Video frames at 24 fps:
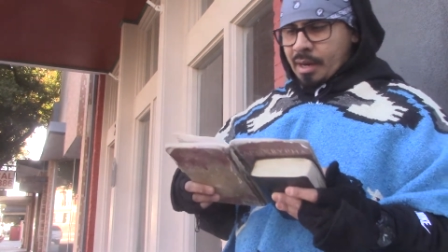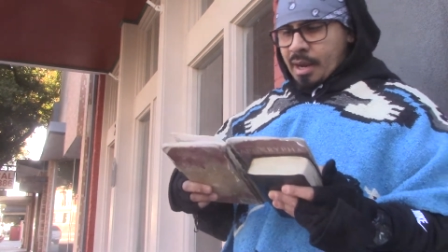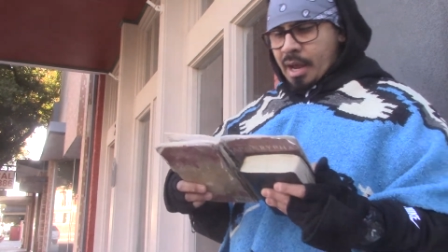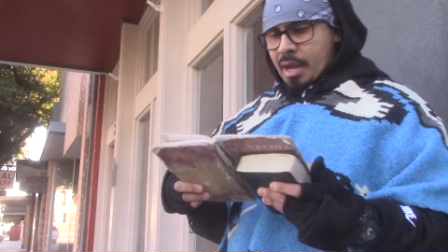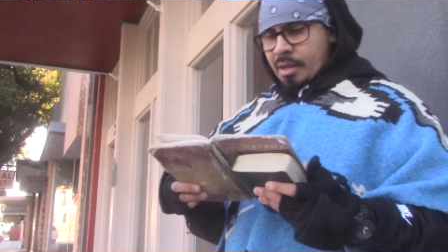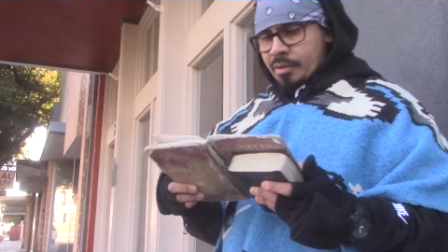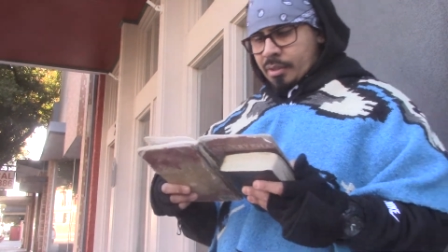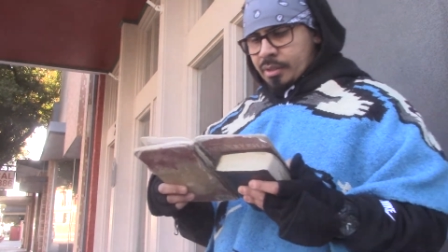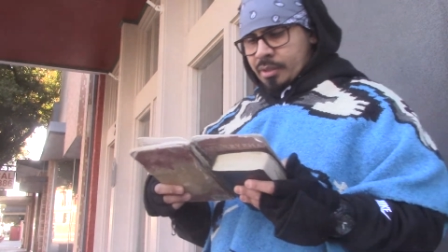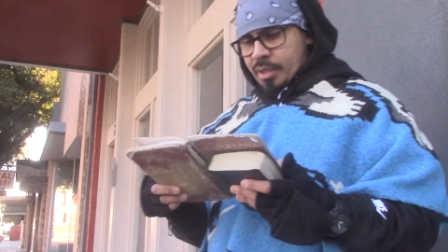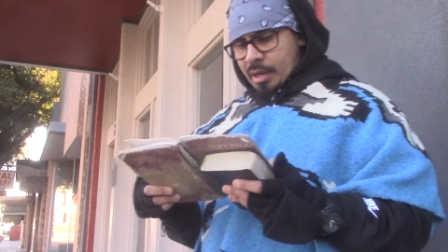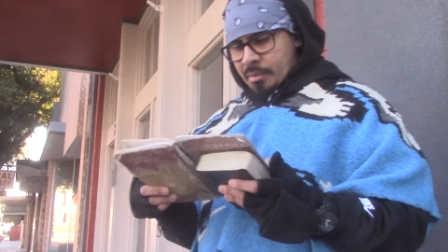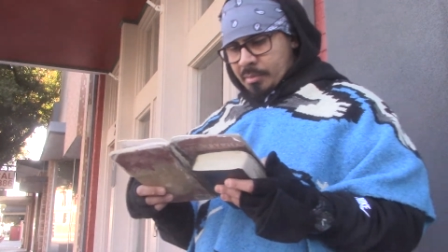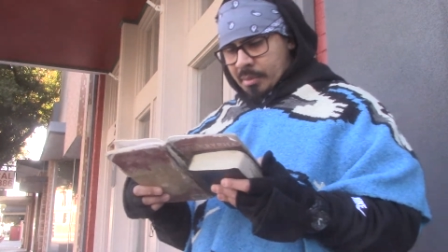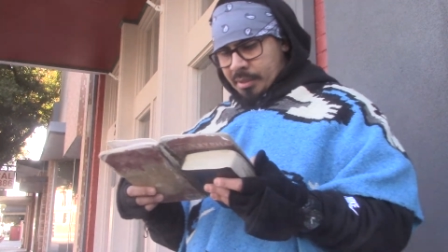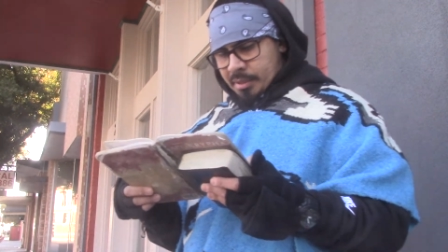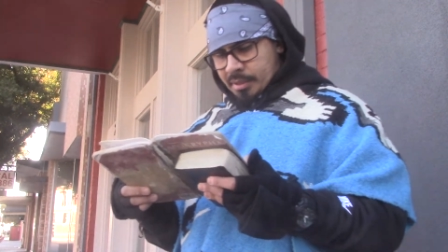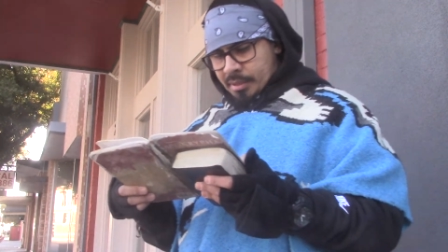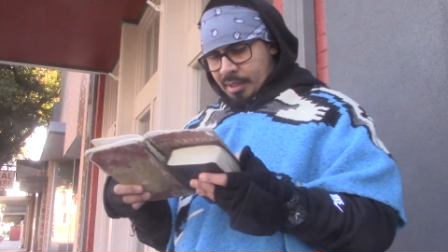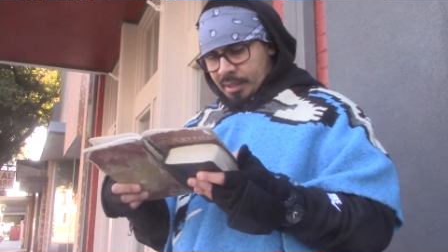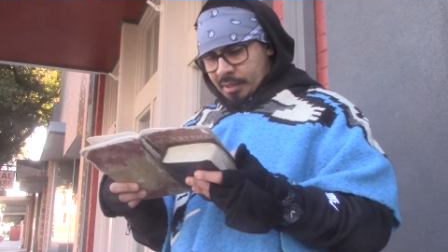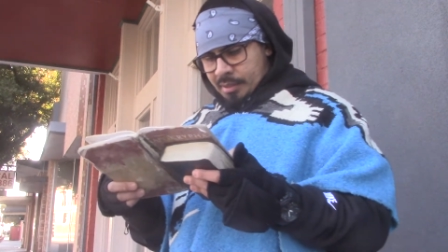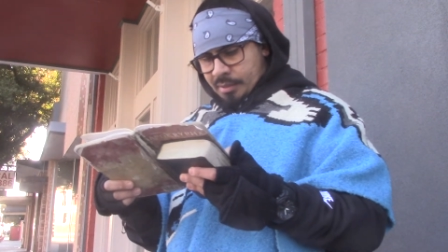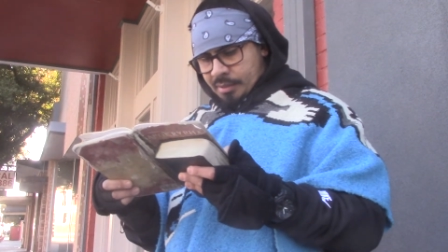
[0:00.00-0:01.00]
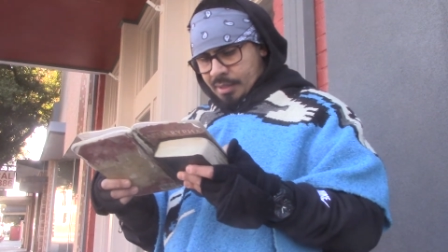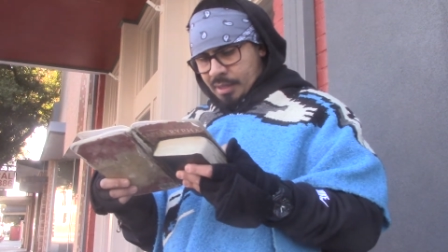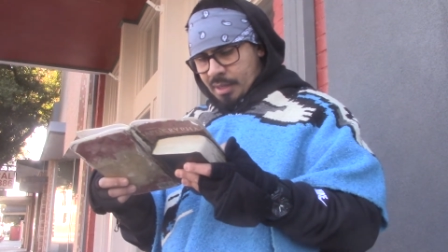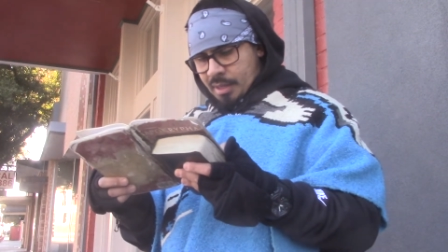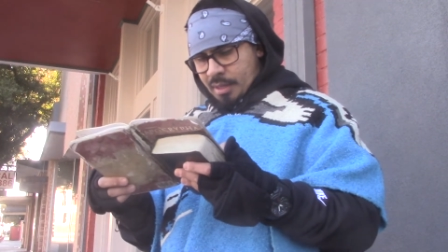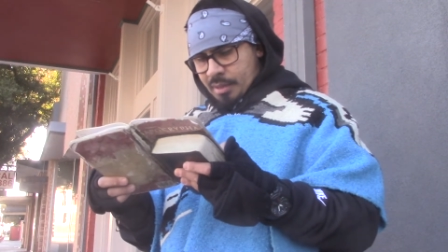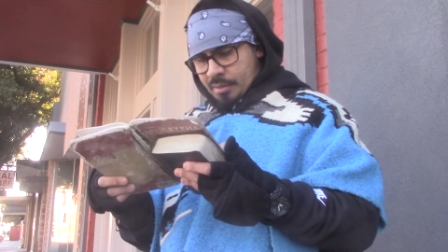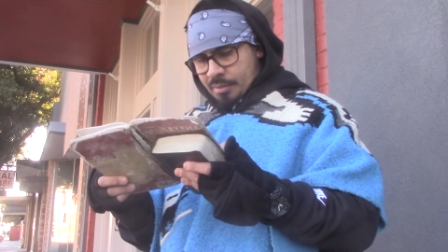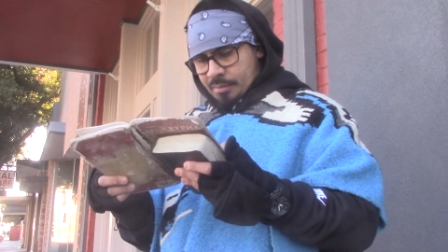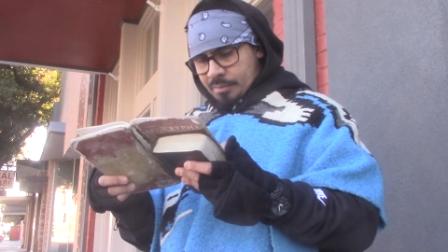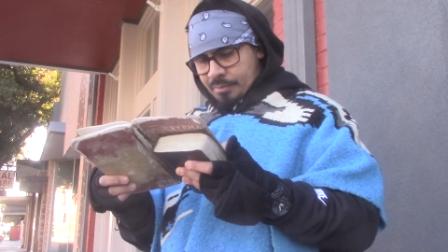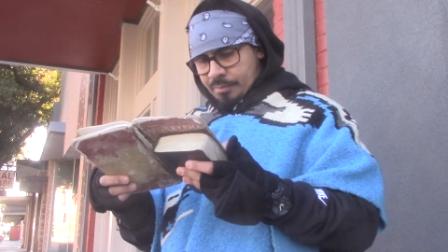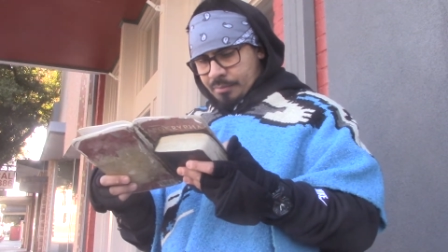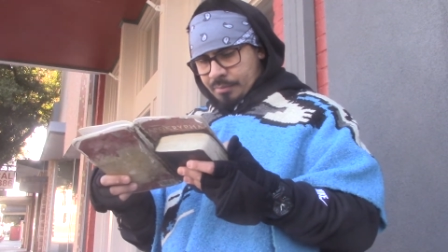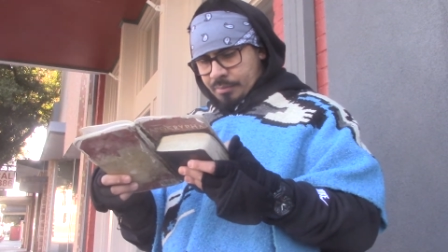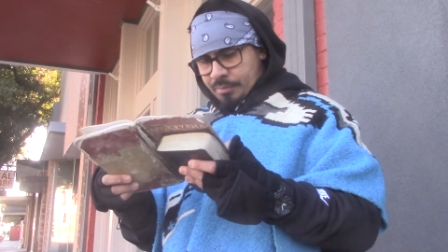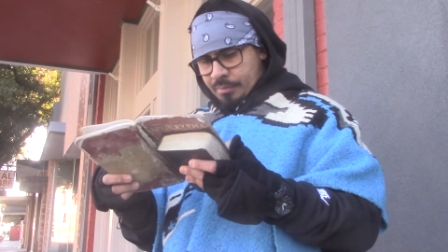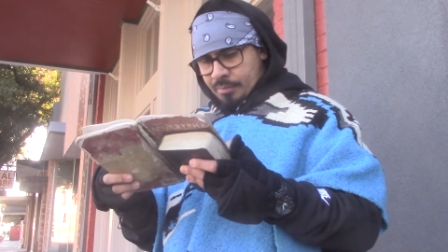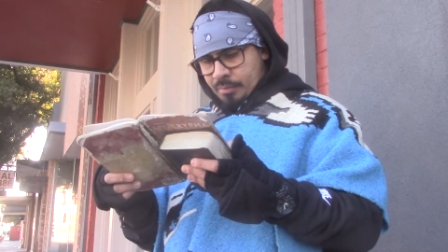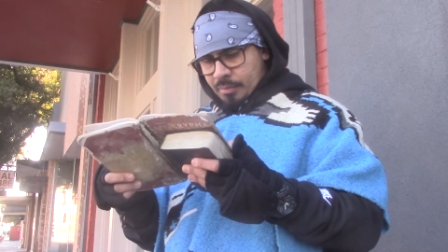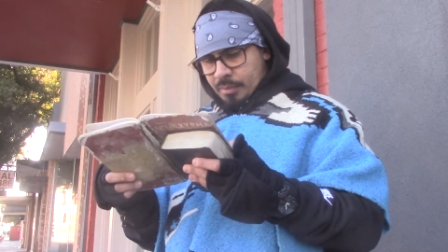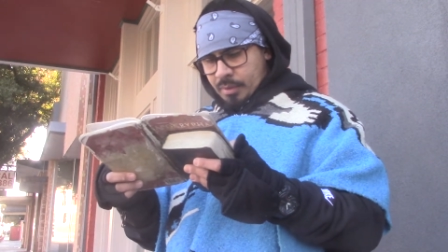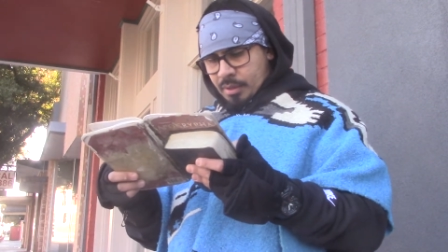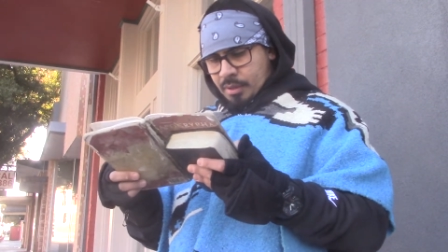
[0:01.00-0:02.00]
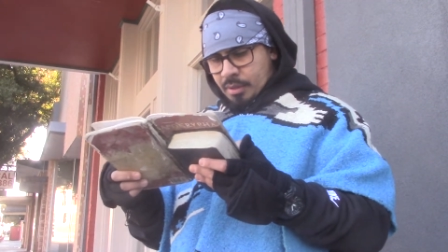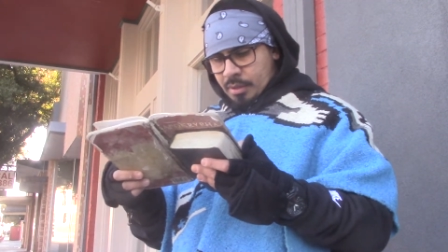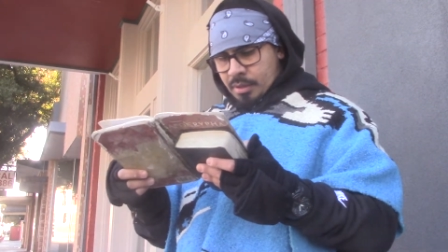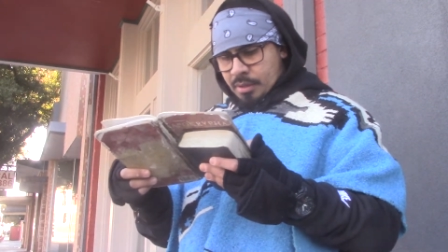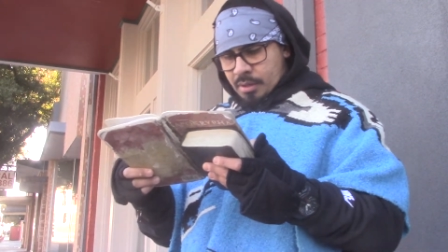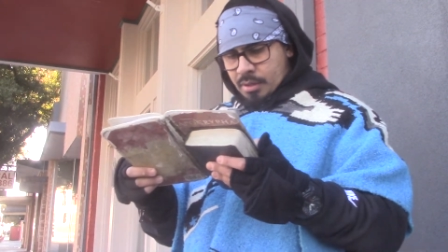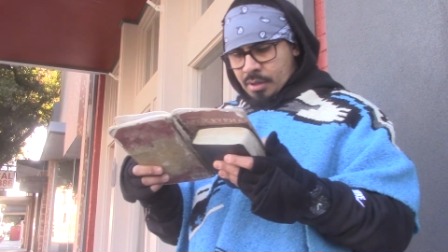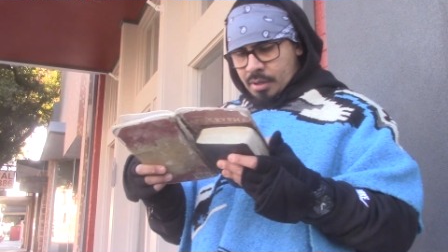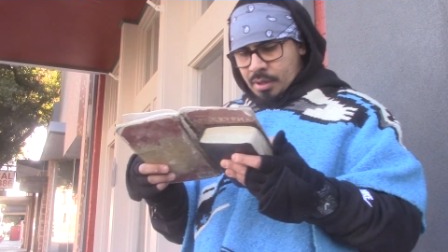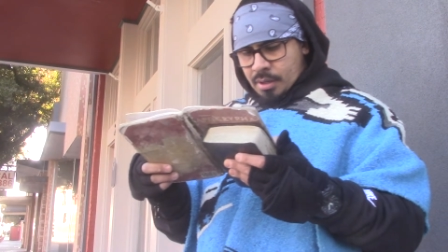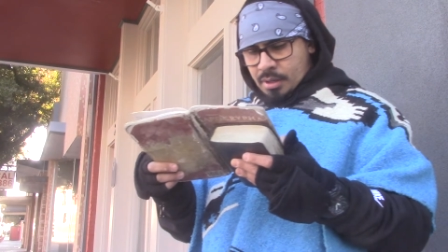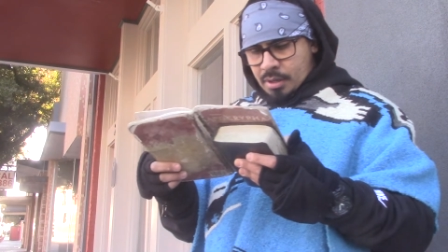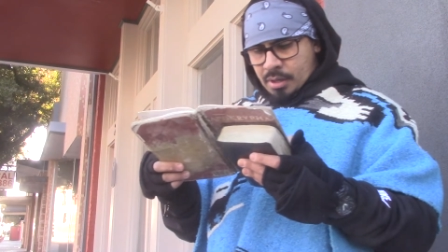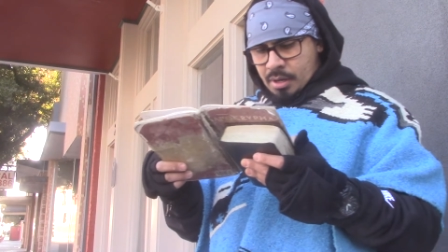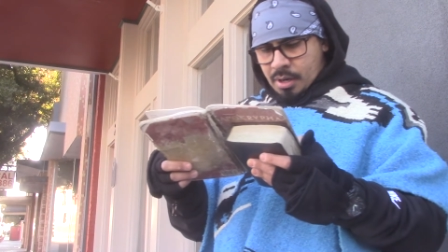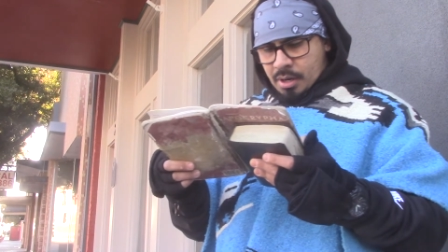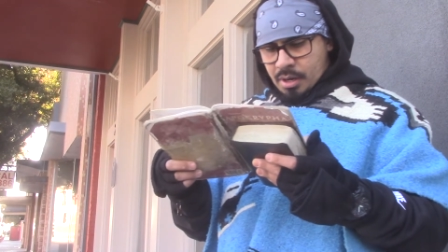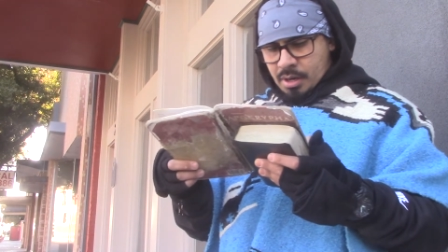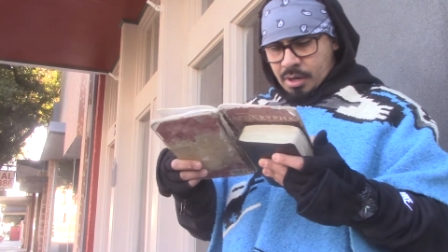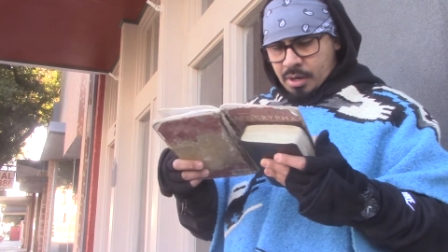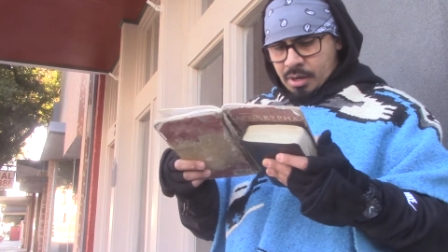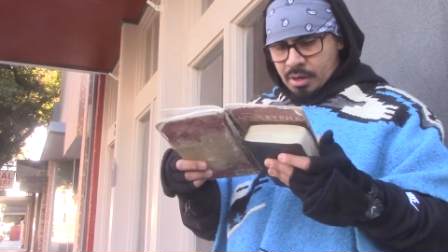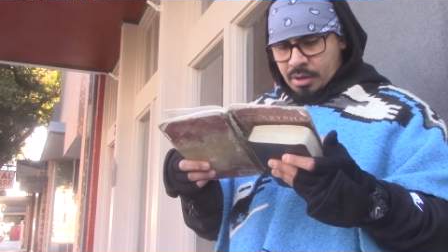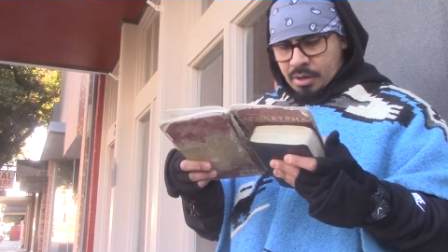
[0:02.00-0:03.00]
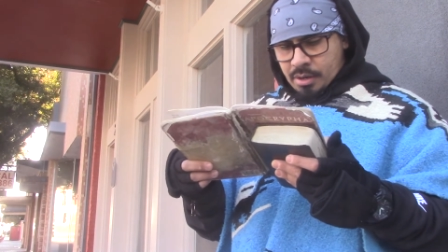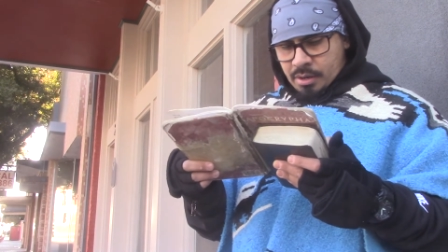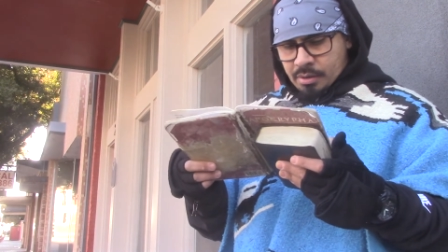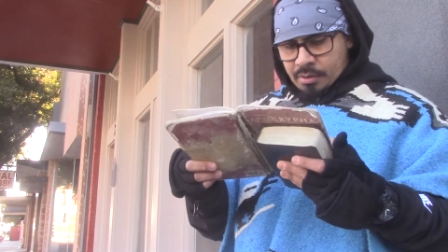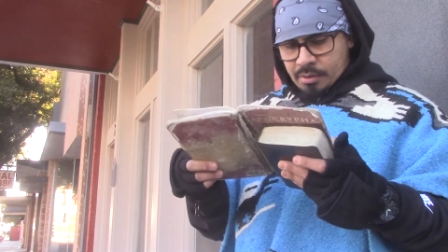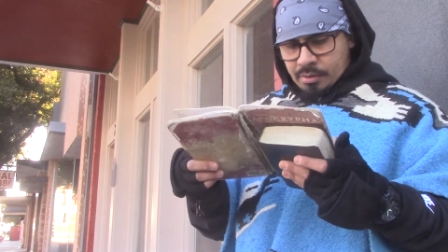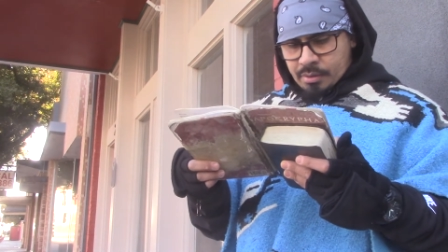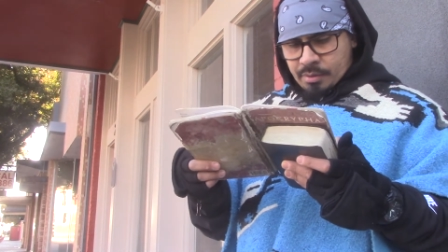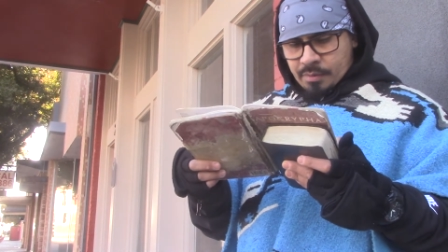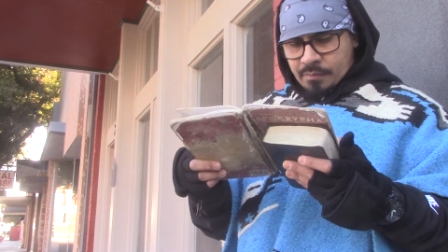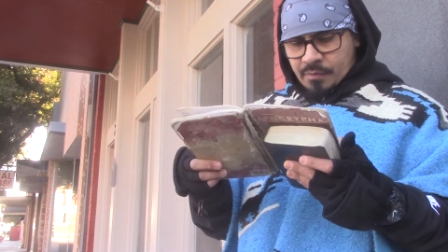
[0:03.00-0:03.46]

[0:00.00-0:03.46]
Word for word: Ezra chapter 16, uh,